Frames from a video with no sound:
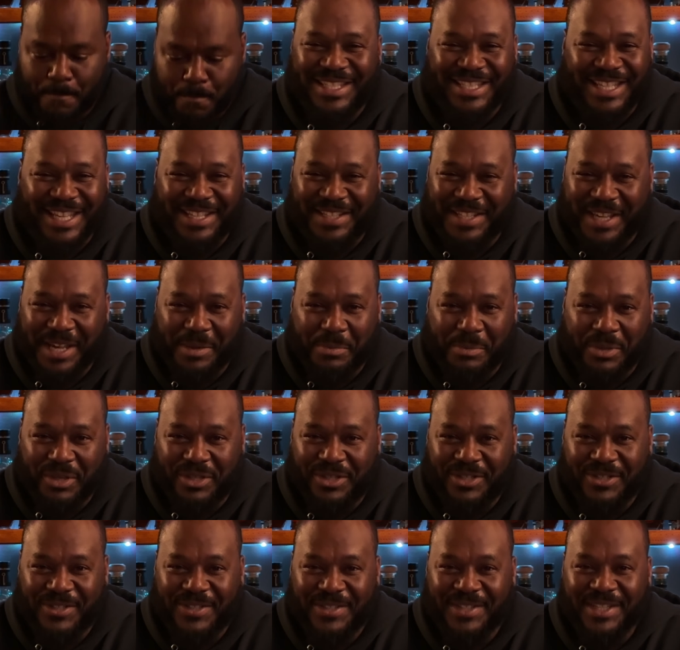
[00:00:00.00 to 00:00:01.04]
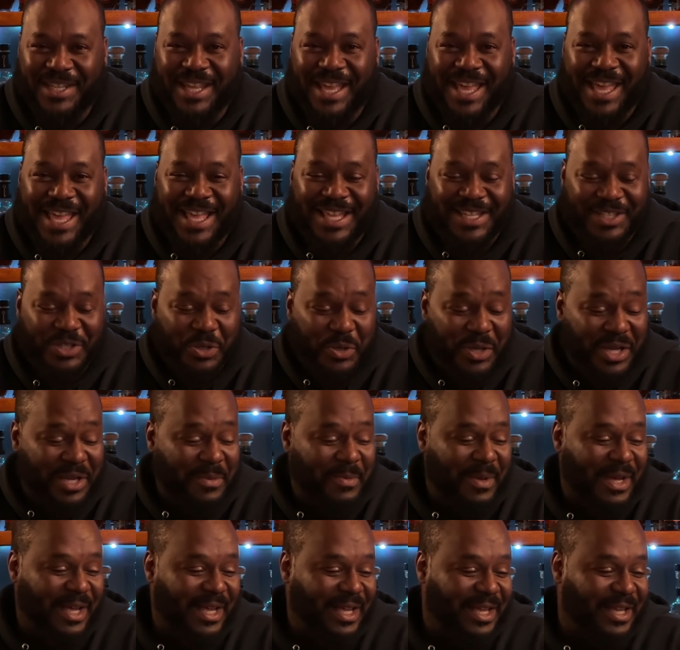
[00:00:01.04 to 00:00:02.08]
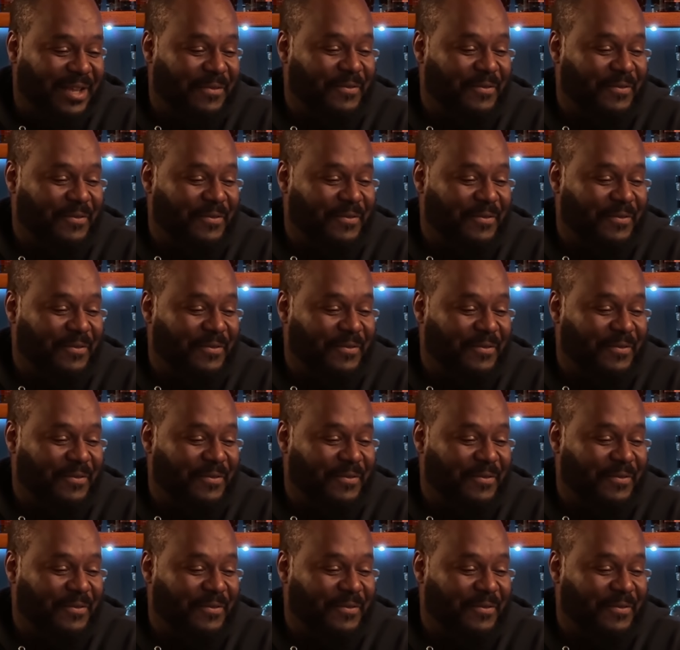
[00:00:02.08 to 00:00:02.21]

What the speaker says: It tastes like Booker's. So anybody,